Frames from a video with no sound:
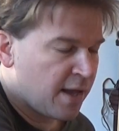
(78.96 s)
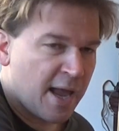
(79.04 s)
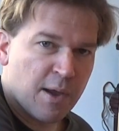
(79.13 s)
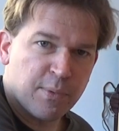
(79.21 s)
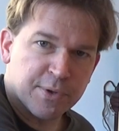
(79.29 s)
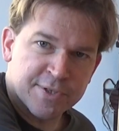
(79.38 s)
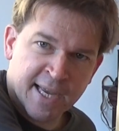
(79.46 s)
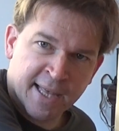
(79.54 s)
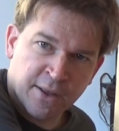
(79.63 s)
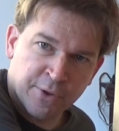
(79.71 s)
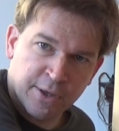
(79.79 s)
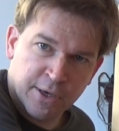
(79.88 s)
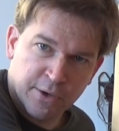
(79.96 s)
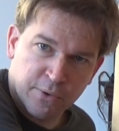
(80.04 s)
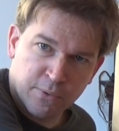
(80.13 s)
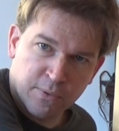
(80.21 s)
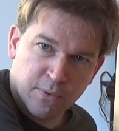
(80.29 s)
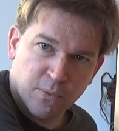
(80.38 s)
it will tell
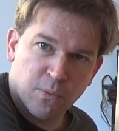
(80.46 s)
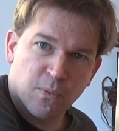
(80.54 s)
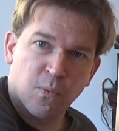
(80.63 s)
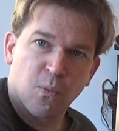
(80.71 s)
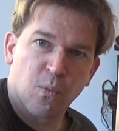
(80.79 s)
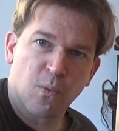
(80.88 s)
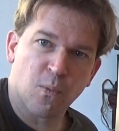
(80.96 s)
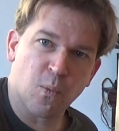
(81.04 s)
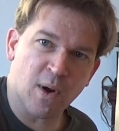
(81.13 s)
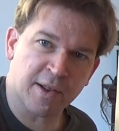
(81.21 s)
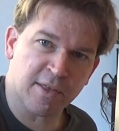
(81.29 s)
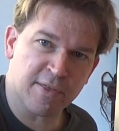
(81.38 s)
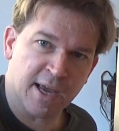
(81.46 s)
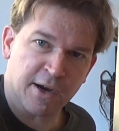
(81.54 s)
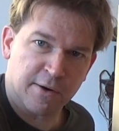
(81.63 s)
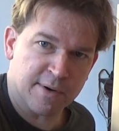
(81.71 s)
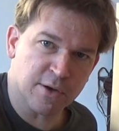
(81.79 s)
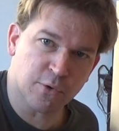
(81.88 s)
you whether they
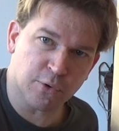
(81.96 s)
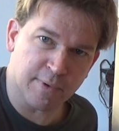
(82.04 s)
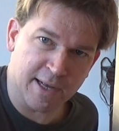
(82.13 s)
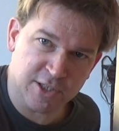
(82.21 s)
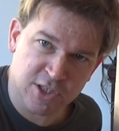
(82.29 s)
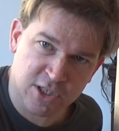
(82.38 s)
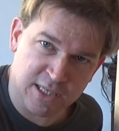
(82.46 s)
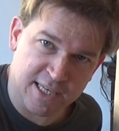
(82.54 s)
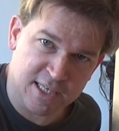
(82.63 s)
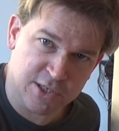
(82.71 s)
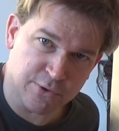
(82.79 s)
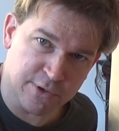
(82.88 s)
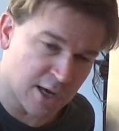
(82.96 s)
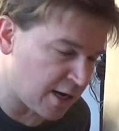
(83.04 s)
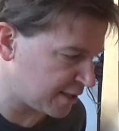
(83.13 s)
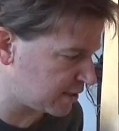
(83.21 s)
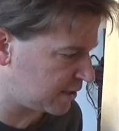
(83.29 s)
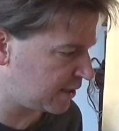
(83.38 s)
are in the correct slits or
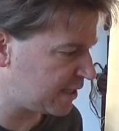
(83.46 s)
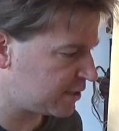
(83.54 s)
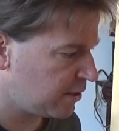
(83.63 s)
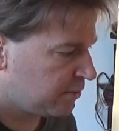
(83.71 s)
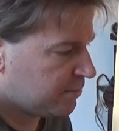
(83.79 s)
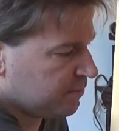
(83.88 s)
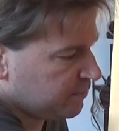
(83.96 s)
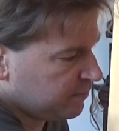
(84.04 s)
not. Let's go.